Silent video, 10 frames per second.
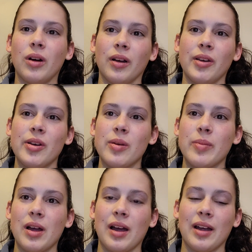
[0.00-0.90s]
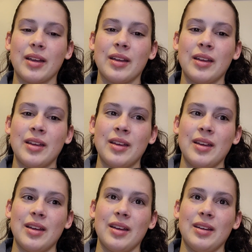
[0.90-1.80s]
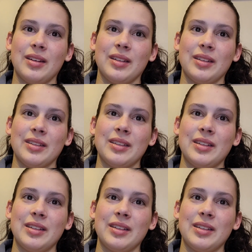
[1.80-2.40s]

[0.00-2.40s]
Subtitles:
on your back, and